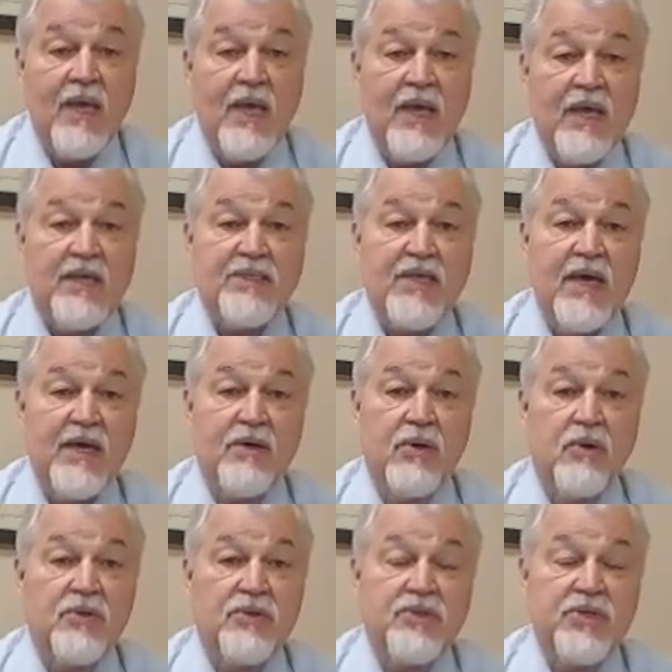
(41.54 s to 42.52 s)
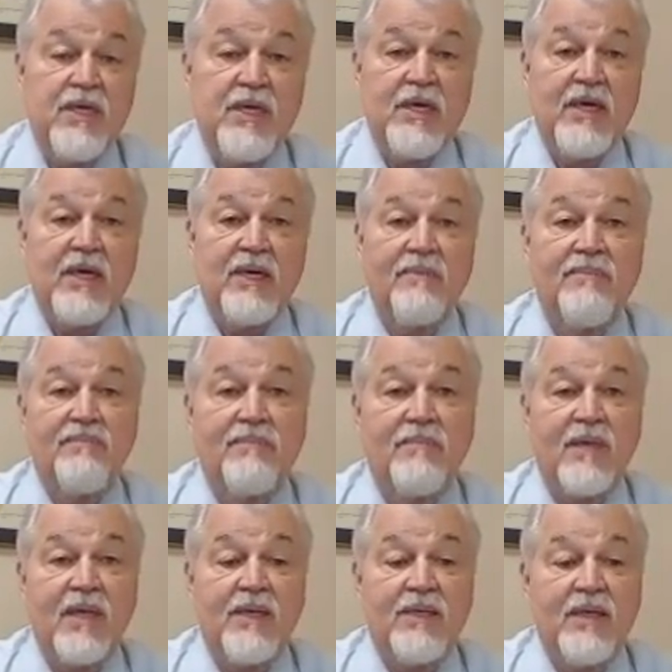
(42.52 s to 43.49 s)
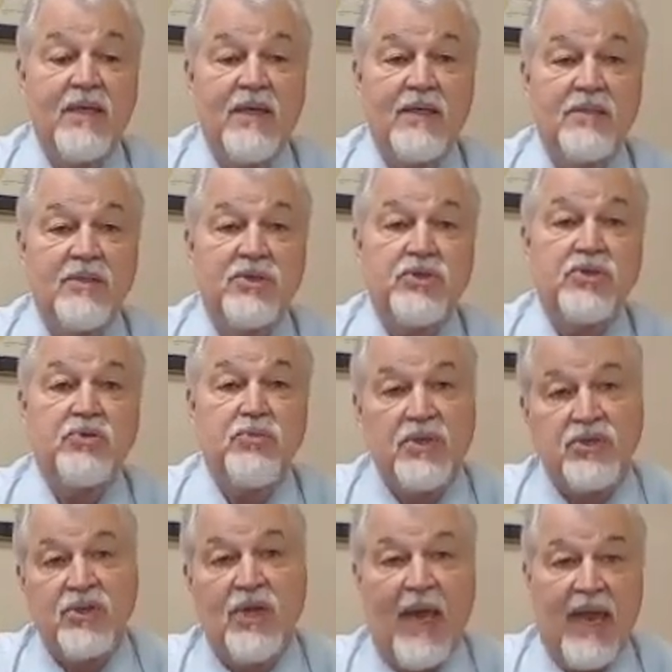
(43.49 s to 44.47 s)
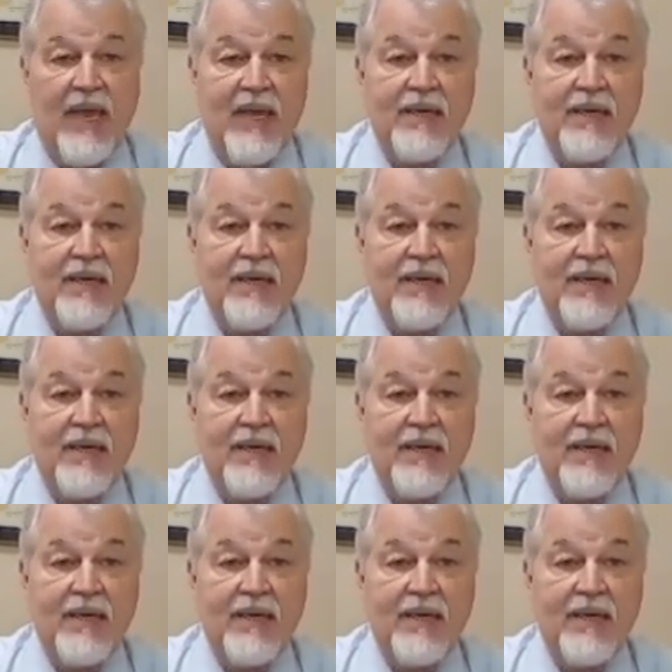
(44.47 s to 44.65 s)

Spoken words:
It's kind of known as the stress gland.